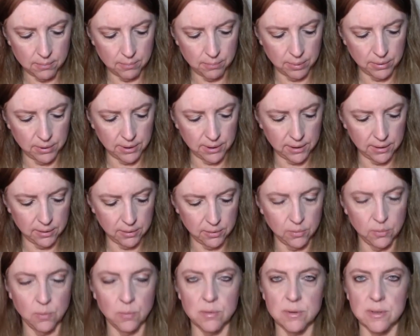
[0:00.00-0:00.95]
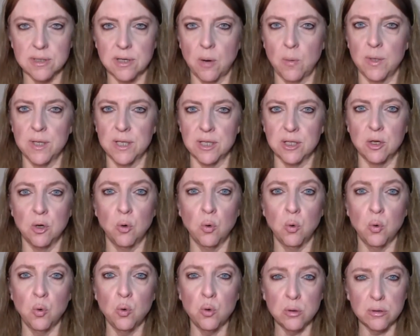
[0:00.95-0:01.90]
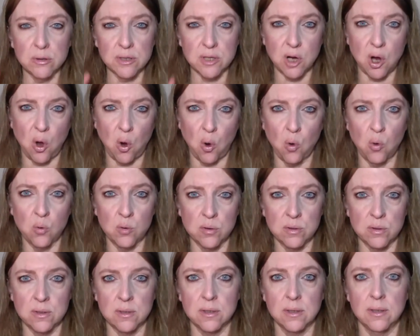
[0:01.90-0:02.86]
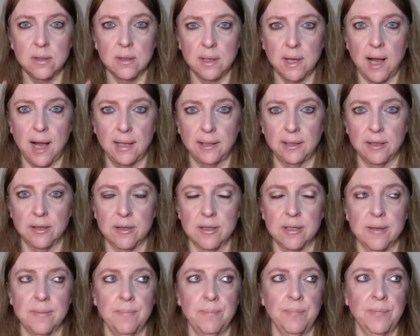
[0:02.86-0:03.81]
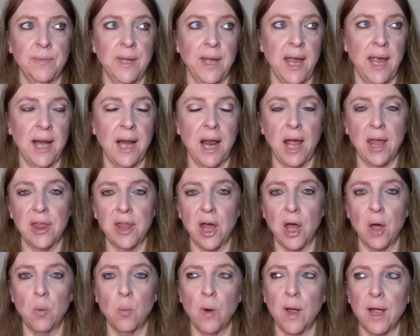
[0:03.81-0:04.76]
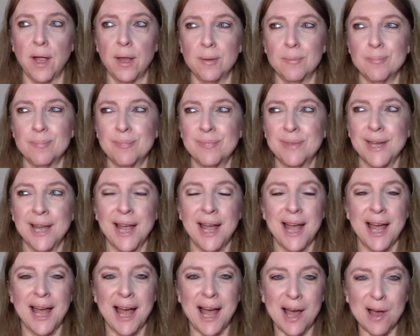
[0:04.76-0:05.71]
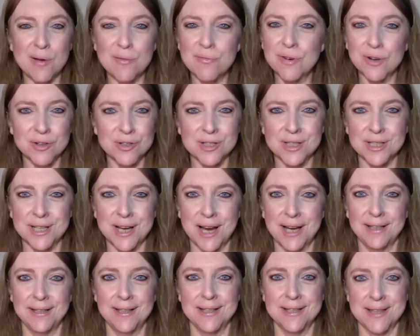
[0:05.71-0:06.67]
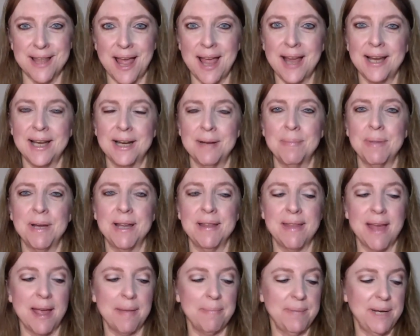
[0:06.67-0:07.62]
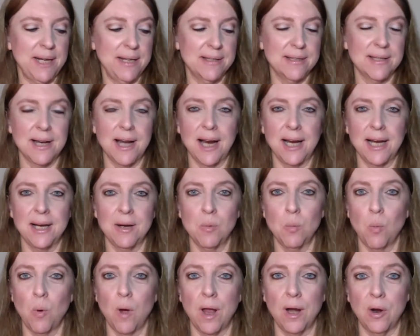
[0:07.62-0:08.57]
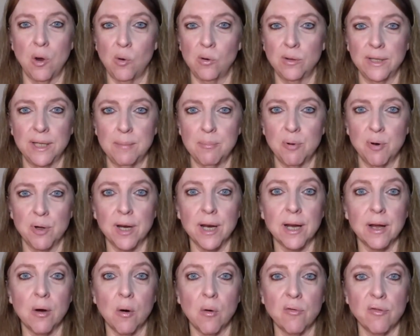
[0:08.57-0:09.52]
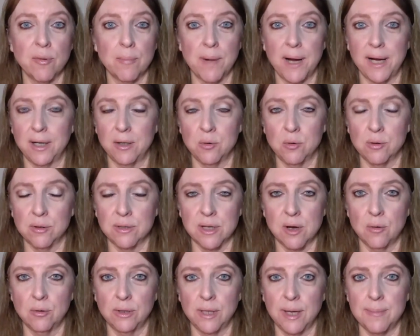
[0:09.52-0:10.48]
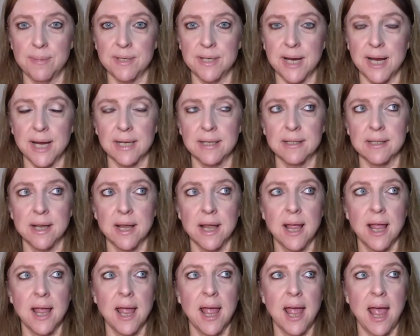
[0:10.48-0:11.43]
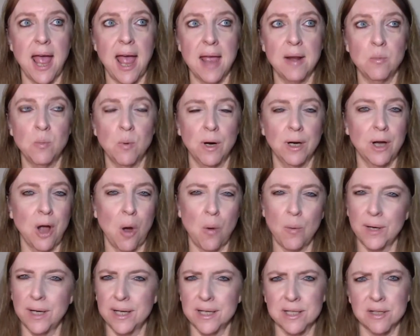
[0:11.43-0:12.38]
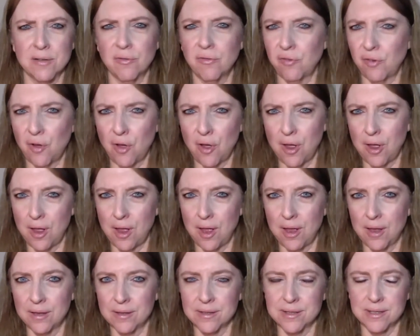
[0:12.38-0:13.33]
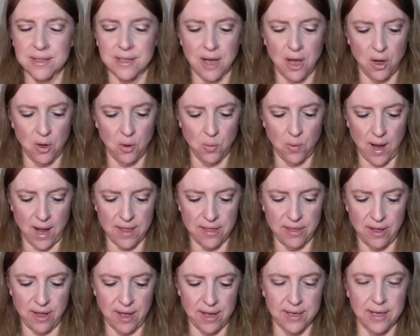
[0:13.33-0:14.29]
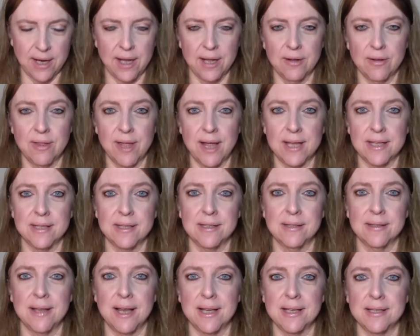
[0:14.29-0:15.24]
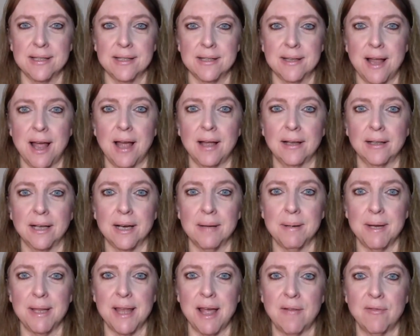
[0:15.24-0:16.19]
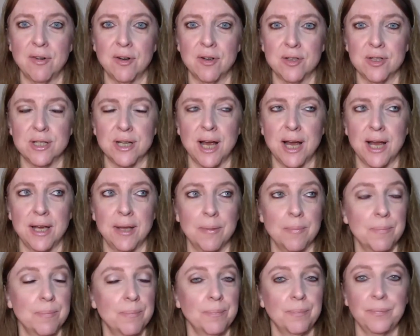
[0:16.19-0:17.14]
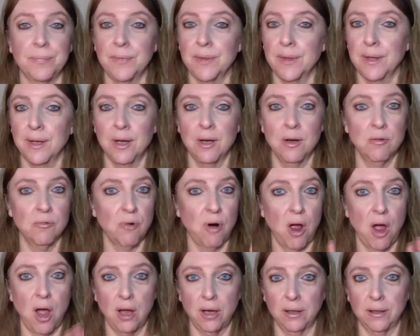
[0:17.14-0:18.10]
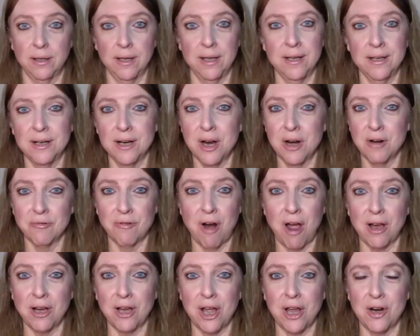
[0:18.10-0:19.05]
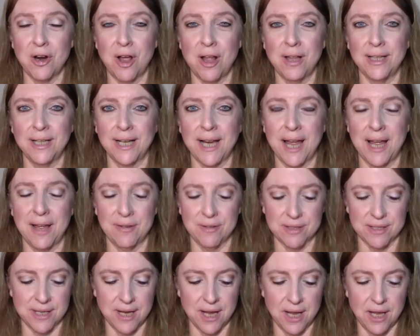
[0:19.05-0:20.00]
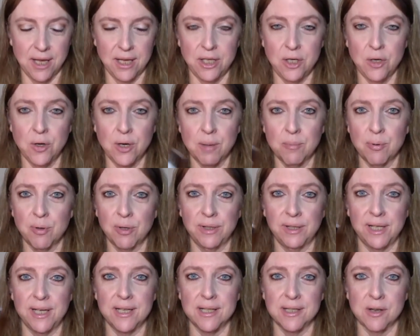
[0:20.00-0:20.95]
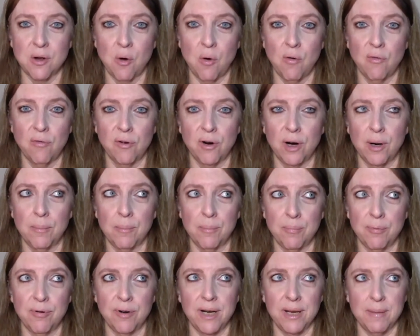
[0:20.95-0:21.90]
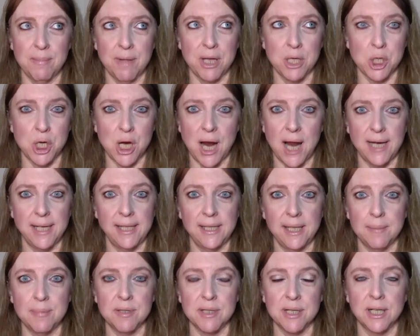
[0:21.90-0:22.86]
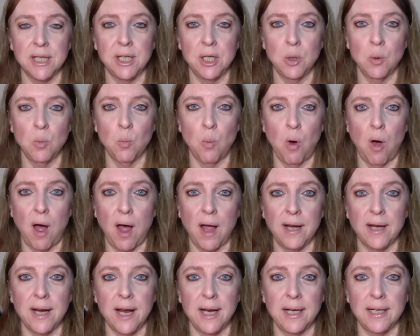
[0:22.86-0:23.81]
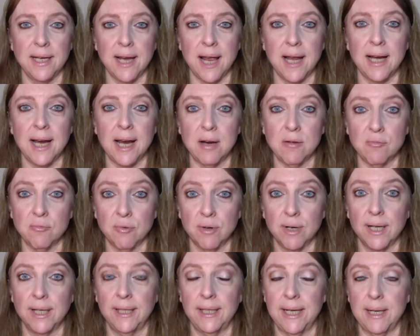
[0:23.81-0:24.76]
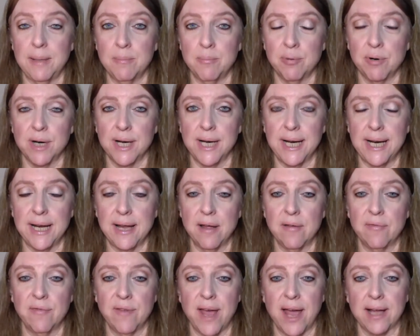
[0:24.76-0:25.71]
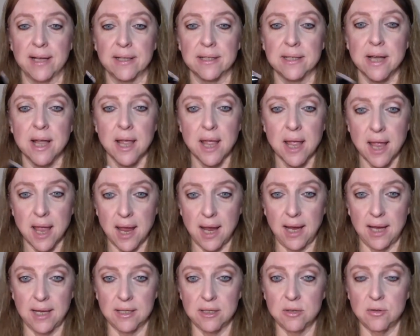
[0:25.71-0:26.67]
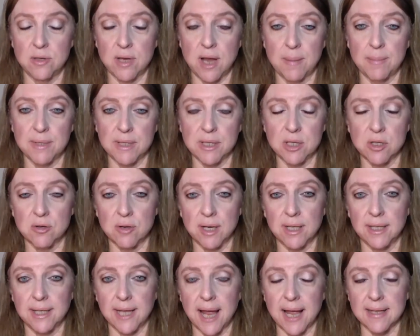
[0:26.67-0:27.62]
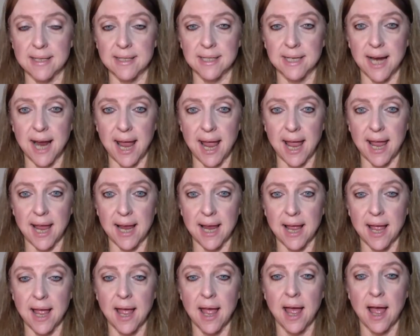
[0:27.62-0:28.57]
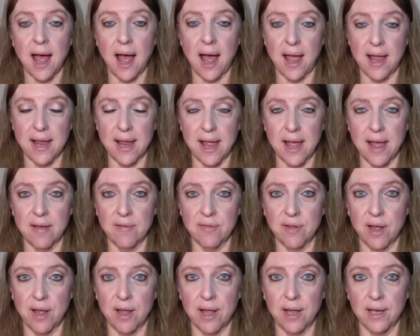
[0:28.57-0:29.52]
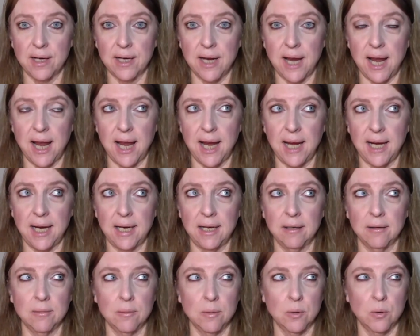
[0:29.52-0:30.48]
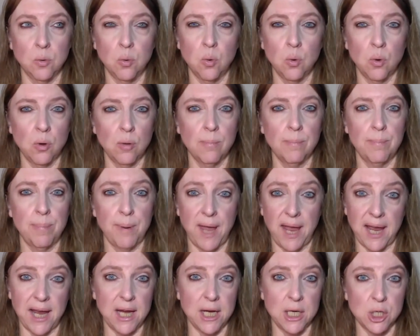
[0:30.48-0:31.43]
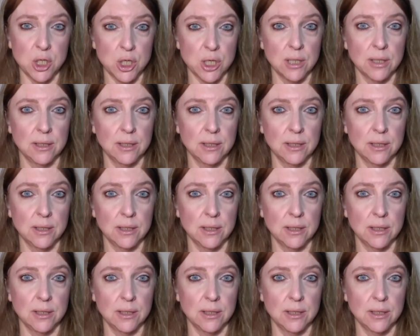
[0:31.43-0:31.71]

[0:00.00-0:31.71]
blue, so it's cool toned colors. And I thought, well, how versatile is that going to be? That means that I can, what, only put it over my cool tone lipsticks? And we're going into fall, so I thought, oh, that's not going to be that versatile. Wrong. Wrong on all accounts. You can put this over pretty much any lipstick you want and get a really pretty effect. And to demonstrate that today, I have on a warm beige